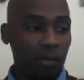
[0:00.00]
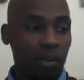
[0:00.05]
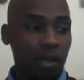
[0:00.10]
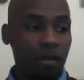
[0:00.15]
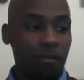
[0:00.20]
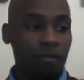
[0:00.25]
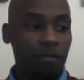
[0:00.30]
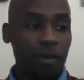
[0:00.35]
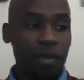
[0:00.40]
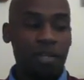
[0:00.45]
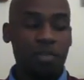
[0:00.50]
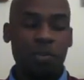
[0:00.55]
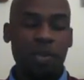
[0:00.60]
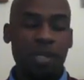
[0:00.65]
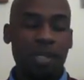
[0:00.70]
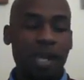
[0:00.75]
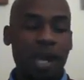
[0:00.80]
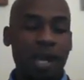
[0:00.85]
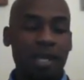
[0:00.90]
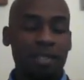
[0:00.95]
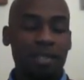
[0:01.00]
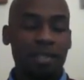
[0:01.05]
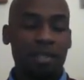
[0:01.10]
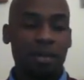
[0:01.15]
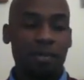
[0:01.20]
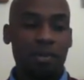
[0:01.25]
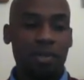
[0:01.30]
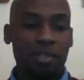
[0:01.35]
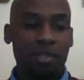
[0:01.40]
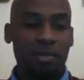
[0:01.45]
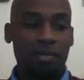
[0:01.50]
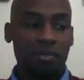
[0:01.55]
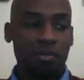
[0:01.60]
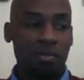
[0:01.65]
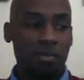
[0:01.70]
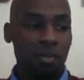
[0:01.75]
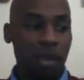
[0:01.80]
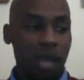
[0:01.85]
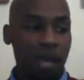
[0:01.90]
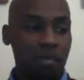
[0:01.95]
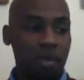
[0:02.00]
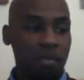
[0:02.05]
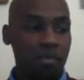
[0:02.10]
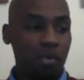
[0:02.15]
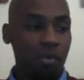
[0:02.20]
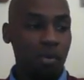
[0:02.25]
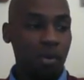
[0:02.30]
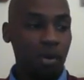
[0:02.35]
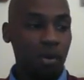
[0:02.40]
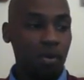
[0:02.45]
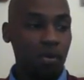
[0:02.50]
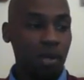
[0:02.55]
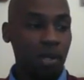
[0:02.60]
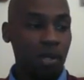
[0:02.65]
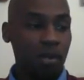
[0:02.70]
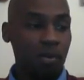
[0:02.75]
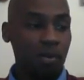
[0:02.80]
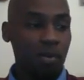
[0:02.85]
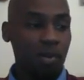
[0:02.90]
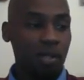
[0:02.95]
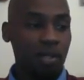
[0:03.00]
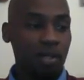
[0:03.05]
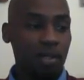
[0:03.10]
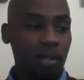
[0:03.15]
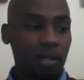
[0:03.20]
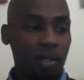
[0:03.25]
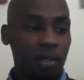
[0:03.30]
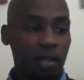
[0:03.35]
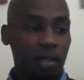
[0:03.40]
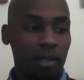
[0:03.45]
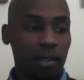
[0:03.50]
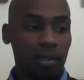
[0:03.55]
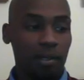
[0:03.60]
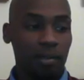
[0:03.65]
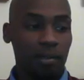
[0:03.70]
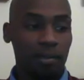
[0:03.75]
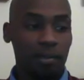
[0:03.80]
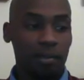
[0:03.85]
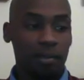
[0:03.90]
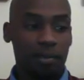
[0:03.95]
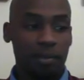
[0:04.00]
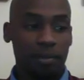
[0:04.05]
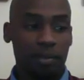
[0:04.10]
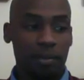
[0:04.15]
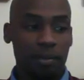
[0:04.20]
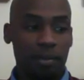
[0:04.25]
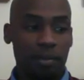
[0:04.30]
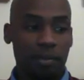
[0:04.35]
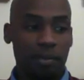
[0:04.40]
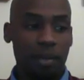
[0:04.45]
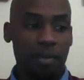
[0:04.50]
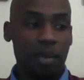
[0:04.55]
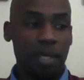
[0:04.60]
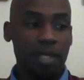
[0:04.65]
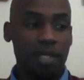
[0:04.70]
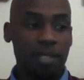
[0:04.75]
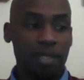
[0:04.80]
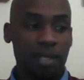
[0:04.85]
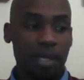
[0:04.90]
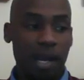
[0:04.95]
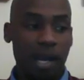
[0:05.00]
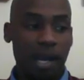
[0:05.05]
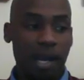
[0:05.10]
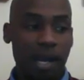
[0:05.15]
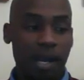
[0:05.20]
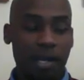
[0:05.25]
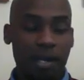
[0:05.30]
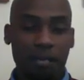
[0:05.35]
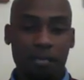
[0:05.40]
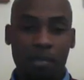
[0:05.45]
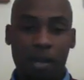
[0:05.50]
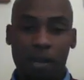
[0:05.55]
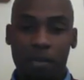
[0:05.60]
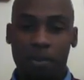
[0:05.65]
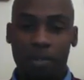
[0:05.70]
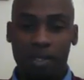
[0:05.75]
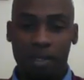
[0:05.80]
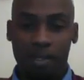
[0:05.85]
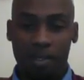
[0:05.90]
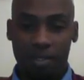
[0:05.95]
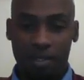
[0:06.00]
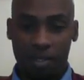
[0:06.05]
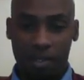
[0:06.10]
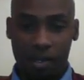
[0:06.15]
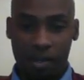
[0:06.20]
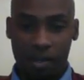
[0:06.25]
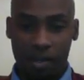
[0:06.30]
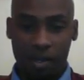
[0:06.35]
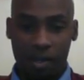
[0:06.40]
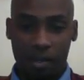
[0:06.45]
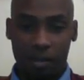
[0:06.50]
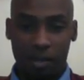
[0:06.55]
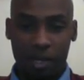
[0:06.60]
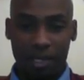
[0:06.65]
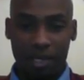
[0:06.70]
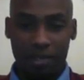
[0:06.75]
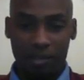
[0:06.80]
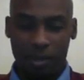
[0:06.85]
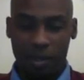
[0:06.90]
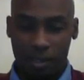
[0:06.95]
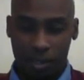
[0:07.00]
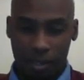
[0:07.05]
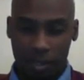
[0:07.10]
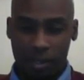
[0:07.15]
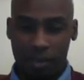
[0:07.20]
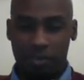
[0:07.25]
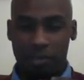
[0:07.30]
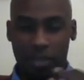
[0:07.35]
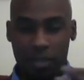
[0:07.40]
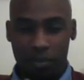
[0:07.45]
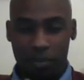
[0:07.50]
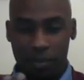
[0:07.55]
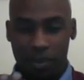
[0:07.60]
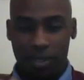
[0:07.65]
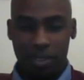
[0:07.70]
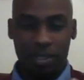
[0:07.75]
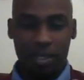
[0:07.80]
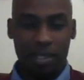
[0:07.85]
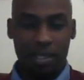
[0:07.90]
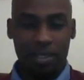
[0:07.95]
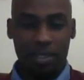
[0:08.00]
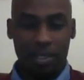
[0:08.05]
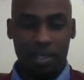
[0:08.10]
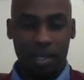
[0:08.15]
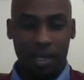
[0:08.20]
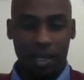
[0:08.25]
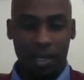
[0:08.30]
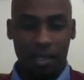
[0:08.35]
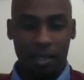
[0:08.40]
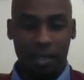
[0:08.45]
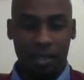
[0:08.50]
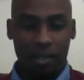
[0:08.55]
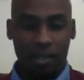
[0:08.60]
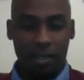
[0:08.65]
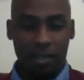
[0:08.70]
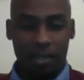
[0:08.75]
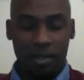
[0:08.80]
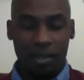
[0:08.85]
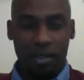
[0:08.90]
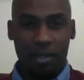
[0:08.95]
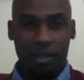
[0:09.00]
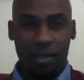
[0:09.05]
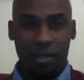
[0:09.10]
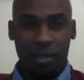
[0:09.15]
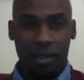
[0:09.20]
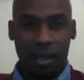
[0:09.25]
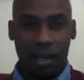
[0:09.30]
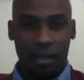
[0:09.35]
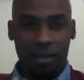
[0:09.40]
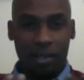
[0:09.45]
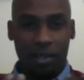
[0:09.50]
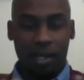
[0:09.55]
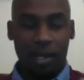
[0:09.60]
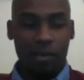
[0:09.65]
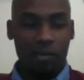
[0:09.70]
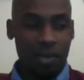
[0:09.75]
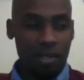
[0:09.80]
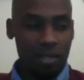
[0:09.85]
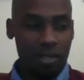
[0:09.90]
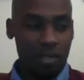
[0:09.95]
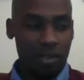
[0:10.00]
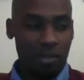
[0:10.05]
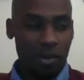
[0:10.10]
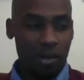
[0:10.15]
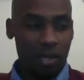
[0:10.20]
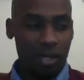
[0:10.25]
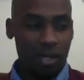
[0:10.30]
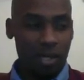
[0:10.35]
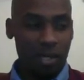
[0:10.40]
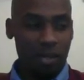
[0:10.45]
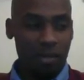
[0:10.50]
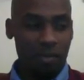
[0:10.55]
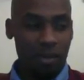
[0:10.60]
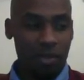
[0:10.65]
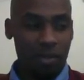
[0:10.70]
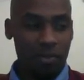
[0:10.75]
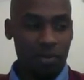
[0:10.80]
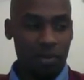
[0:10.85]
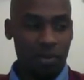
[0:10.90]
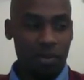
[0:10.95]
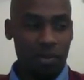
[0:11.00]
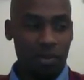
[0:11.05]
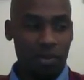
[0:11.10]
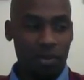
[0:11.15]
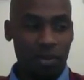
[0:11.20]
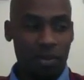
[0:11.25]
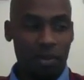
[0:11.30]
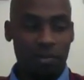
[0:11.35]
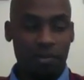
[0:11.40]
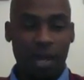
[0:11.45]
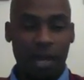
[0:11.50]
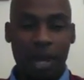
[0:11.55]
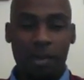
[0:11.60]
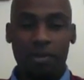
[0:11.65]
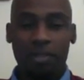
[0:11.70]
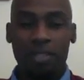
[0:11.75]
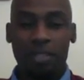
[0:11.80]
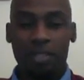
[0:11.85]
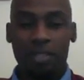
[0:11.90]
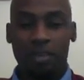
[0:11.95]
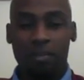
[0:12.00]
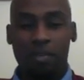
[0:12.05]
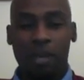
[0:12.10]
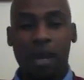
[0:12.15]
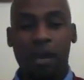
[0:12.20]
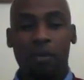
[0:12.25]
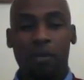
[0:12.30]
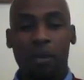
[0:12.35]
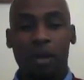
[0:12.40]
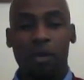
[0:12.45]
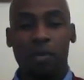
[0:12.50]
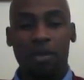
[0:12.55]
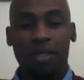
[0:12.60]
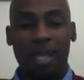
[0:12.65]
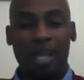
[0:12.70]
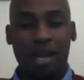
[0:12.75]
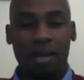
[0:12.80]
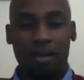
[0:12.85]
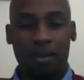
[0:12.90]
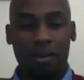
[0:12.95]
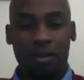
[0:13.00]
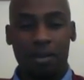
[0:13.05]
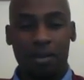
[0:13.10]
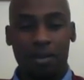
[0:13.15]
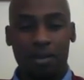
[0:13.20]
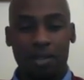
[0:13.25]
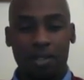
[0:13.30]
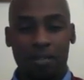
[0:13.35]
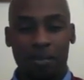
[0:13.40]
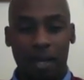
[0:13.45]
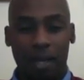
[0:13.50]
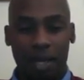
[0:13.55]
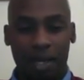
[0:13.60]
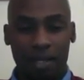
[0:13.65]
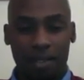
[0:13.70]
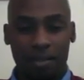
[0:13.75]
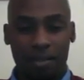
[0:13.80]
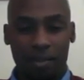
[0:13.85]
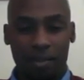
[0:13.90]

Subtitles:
When I first realized that there was maybe more going on than meets the eye in my particular scenario, and I started to come to the realization that I was a targeted individual, viruses and malware were downloaded onto my